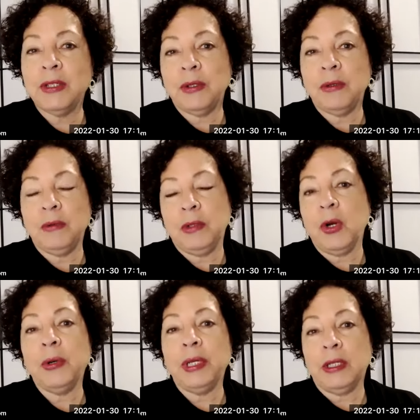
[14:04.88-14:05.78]
to
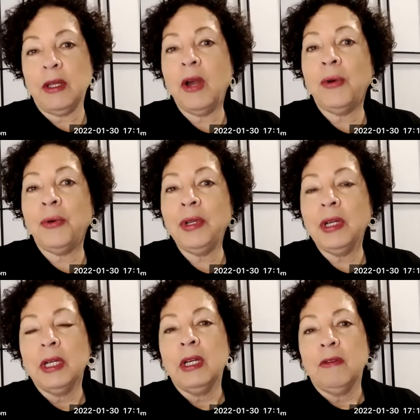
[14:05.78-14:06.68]
go it alone
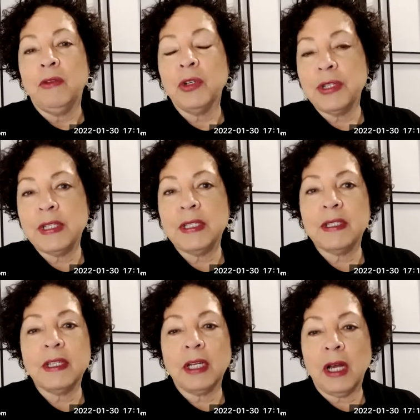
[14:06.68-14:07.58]

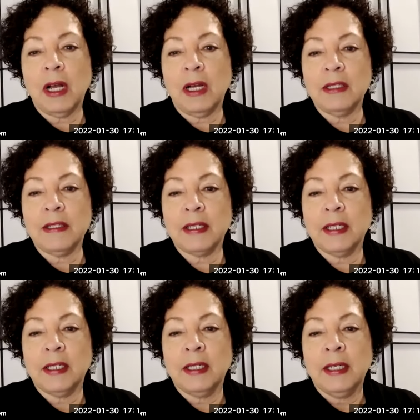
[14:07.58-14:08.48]
versus the cons?
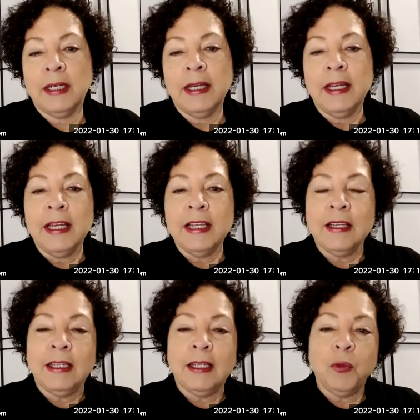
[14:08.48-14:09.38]

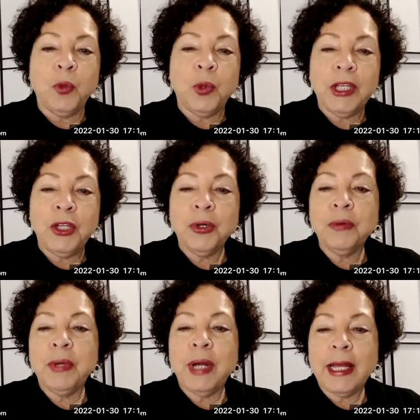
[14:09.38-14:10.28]
When
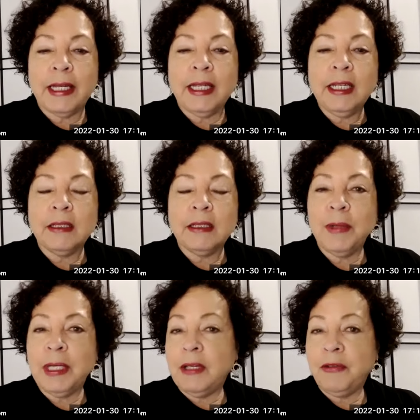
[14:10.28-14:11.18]
you're ready,
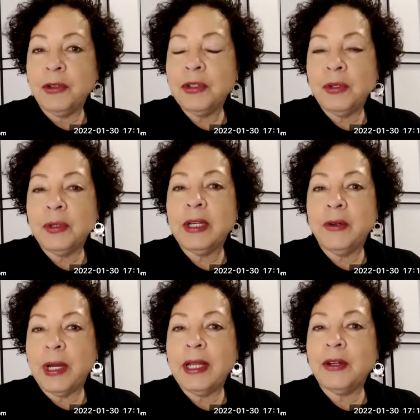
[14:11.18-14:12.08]
if you're doing
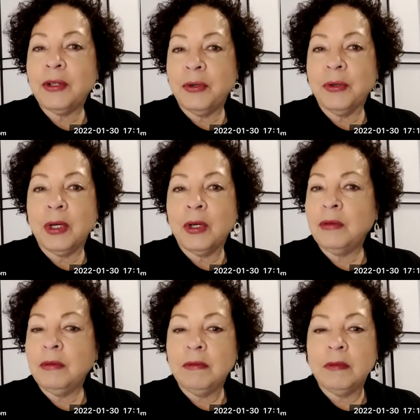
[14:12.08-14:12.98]
great on your
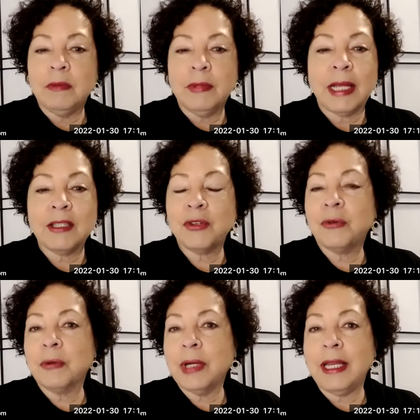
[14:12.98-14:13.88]
own, that's
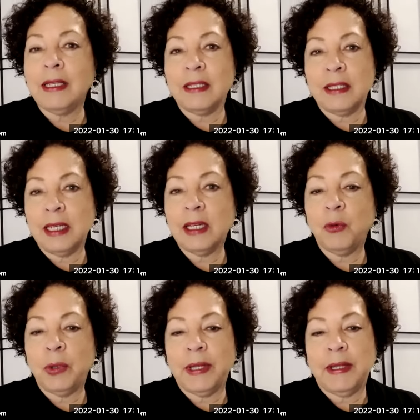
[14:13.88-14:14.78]
great, stick
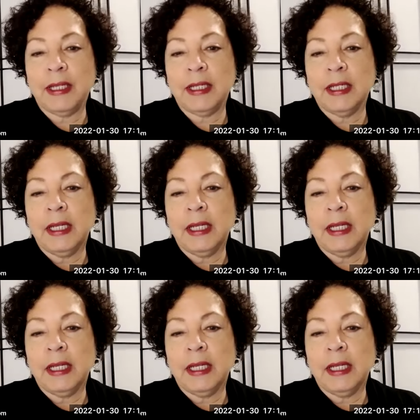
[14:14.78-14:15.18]
with it.